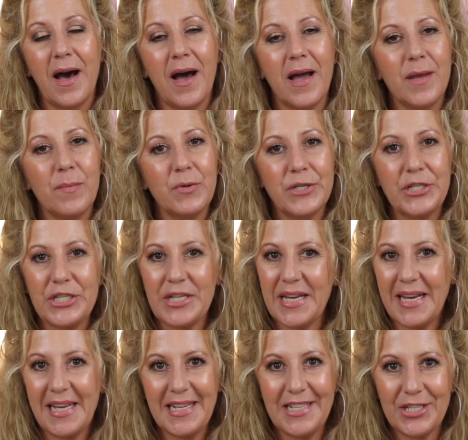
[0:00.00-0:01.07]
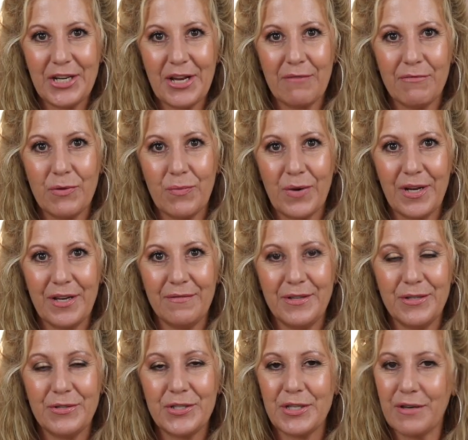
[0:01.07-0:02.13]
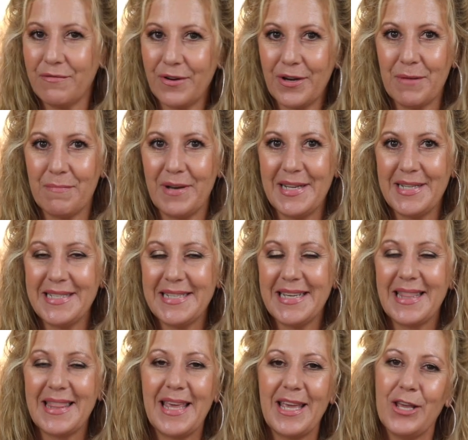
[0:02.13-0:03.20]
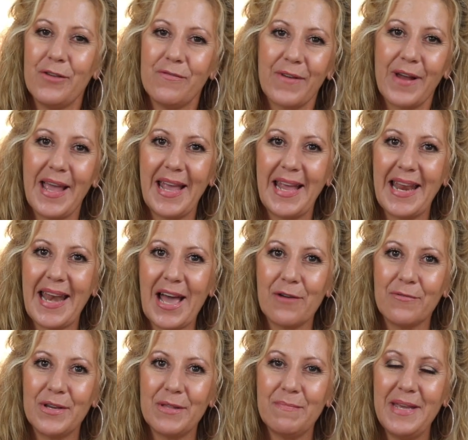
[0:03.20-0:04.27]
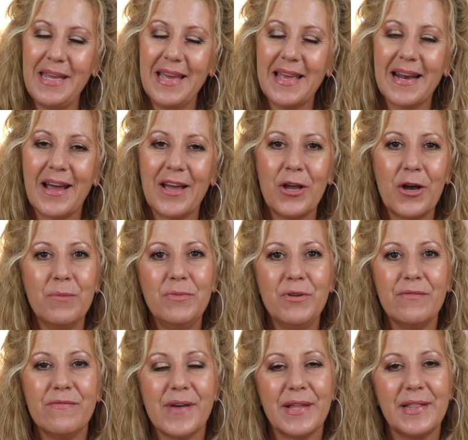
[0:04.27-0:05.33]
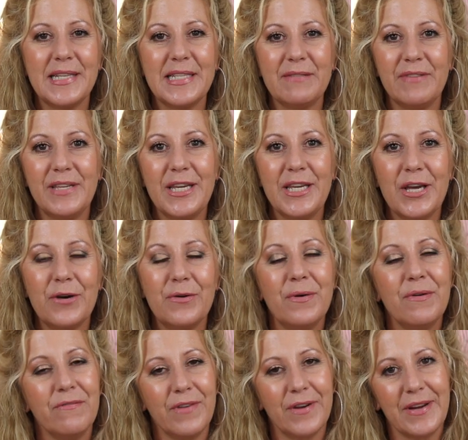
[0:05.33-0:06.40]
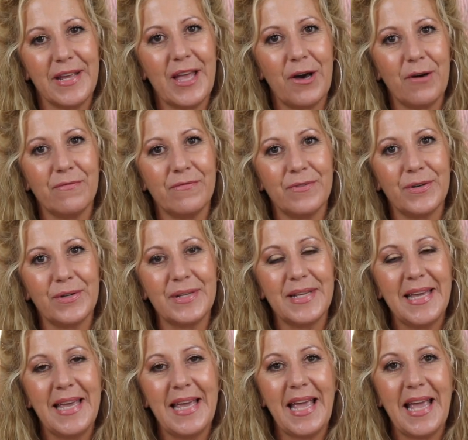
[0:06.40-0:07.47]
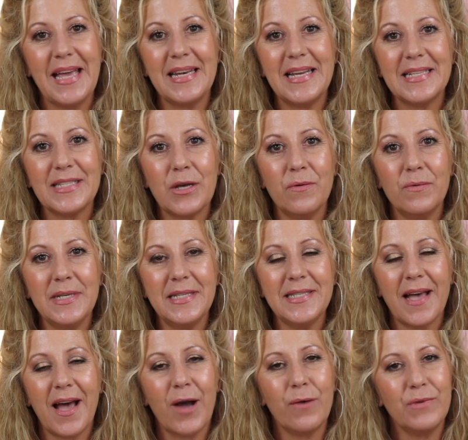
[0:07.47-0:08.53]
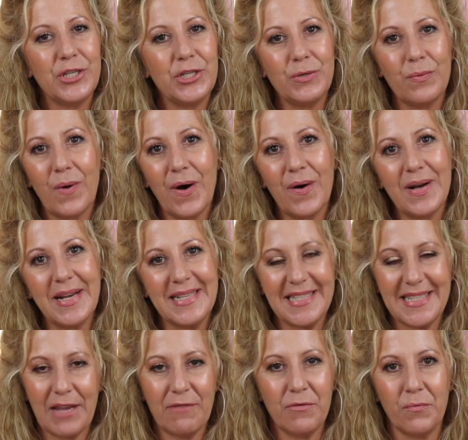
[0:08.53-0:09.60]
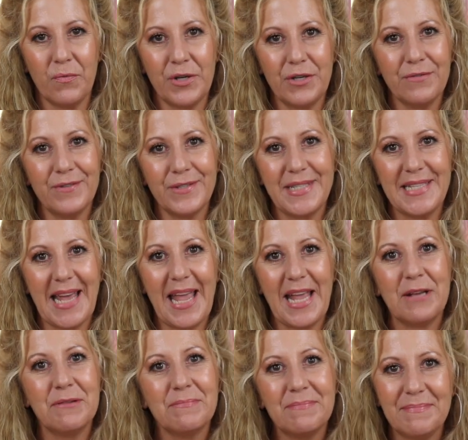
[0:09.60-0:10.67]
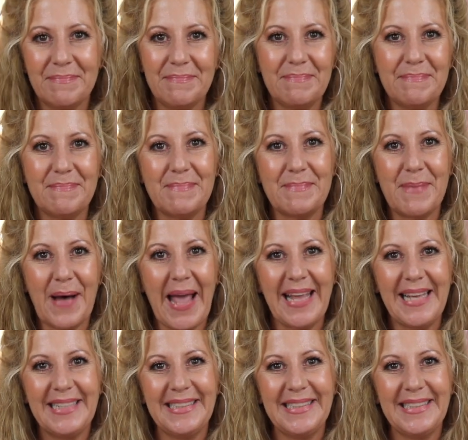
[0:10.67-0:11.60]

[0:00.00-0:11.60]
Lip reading: I appreciate each and every one of you so very much. Thank you for hanging out with me, and I hope you found this video very helpful. And as always, I wish you all a safe and wonderful day. Bye.